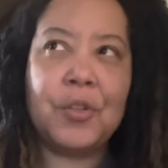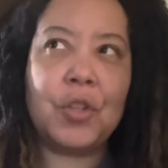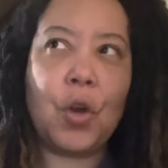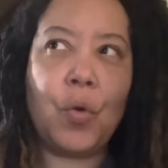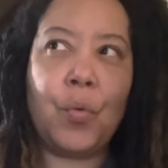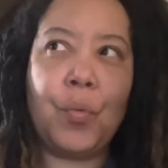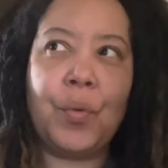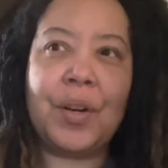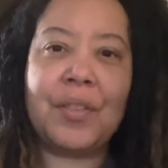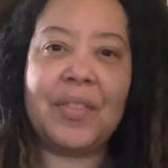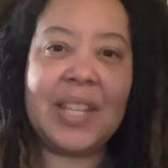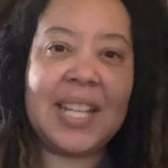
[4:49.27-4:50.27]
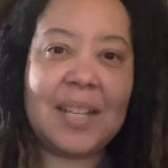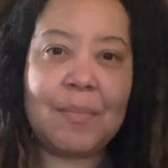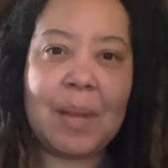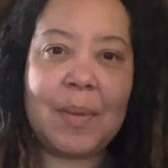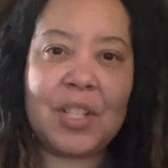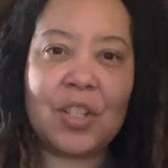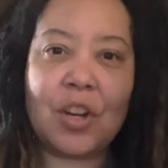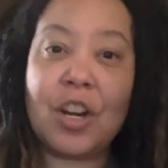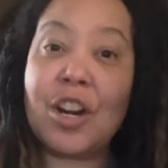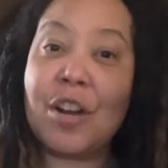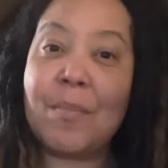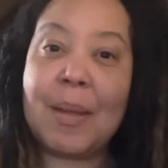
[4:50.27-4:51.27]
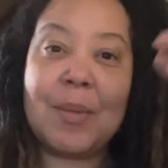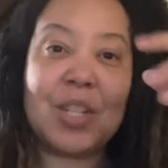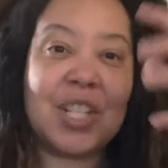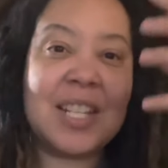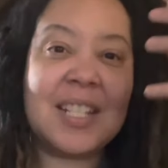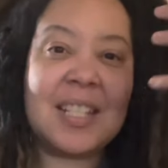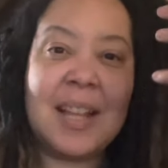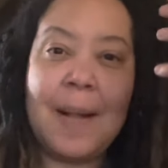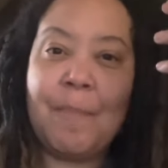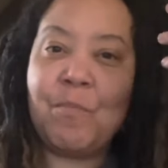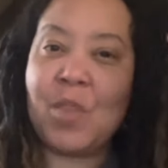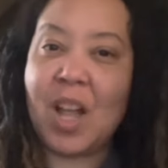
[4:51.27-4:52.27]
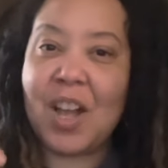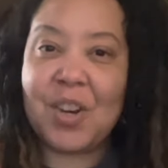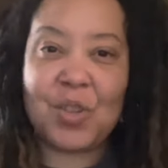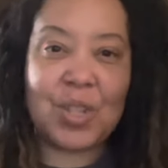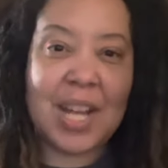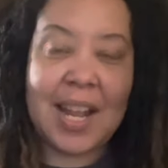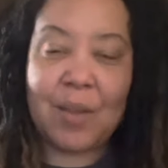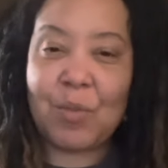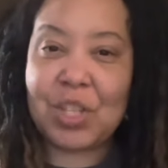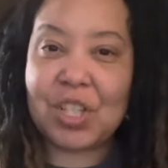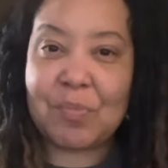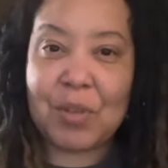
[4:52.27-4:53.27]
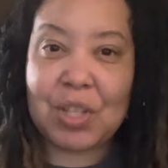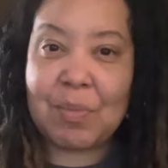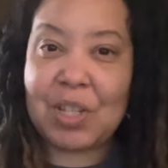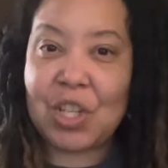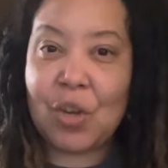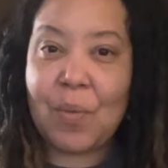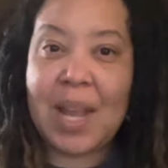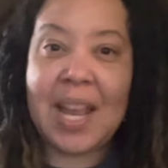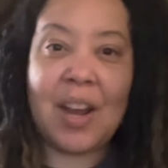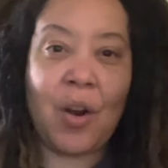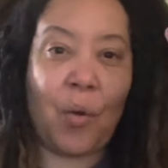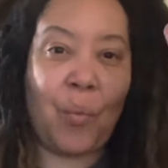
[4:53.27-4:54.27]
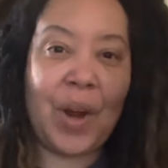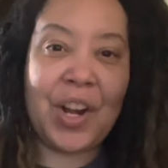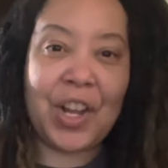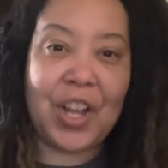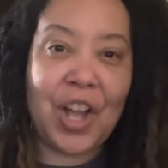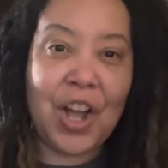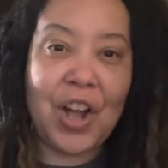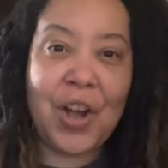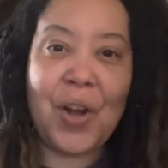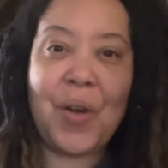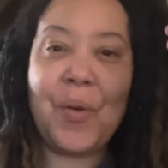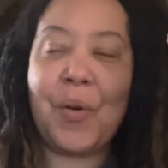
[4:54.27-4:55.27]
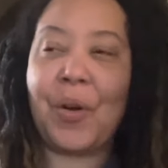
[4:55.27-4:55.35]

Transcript: So we're thinking maybe it's her, maybe she's not understanding what she's supposed to be doing or where to go,